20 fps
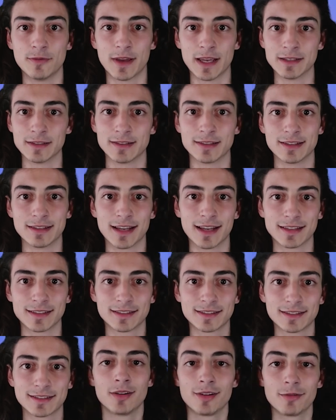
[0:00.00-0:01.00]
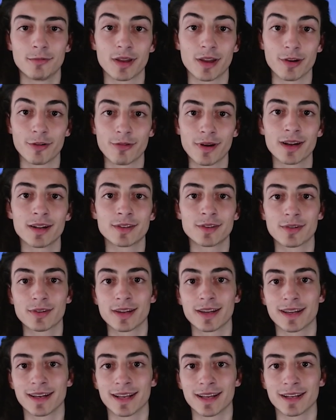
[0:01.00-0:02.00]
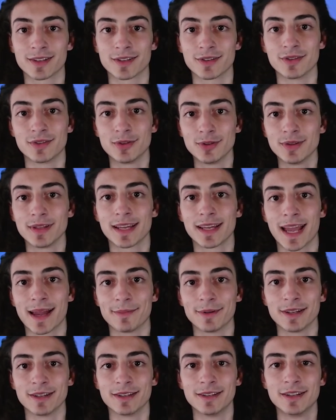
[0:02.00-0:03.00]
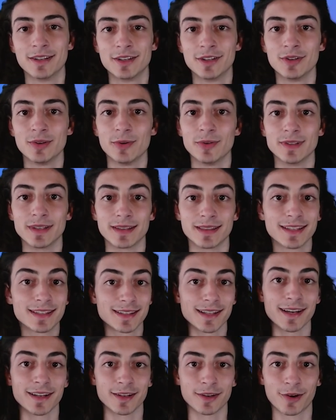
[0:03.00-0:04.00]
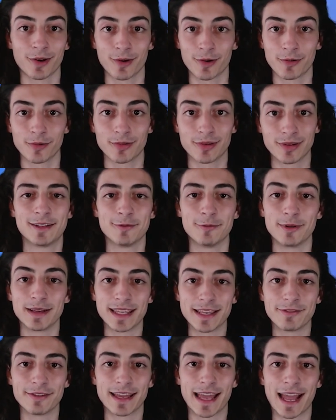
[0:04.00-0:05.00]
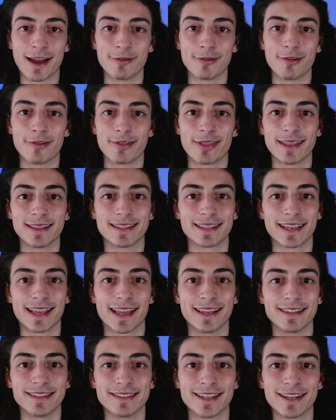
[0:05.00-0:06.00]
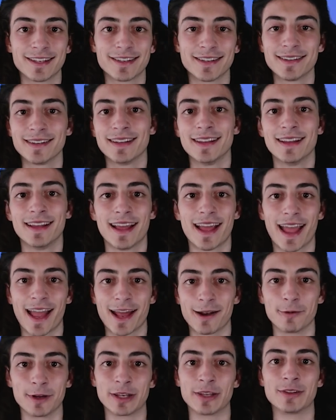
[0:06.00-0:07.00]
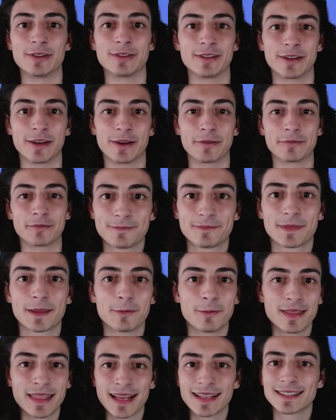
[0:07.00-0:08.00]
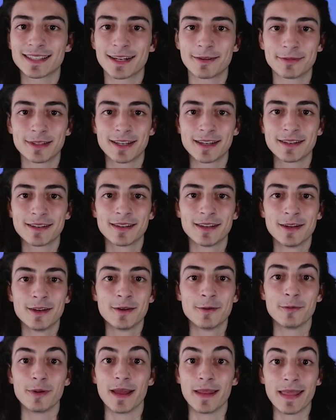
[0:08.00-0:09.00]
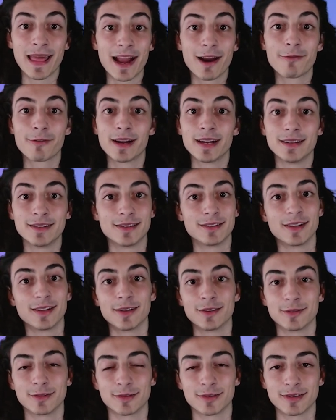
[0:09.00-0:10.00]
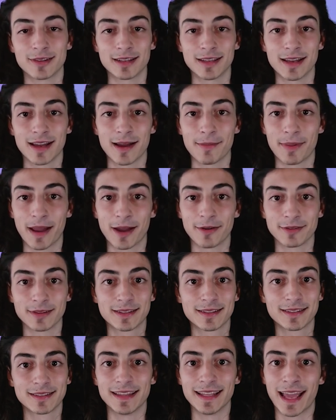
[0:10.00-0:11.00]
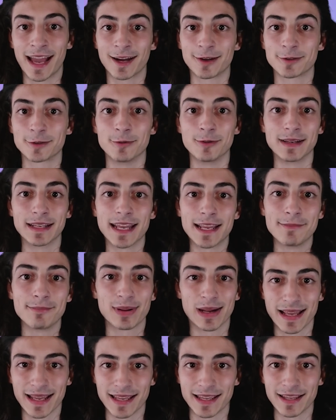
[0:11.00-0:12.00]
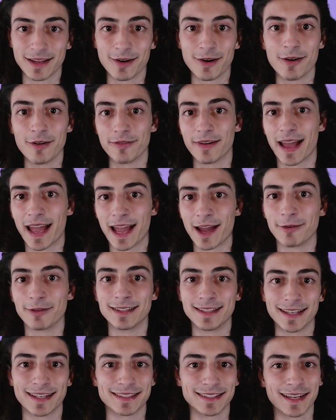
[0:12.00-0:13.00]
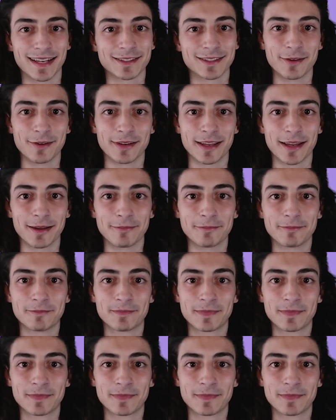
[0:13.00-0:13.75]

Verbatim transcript: Phaser.js. We can create a socket connection to Nakama using this line of code. We give it our authenticated session and we're good to go. With that setup done, we are now ready to start talking about the actual gameplay of our tic-tac-toe game.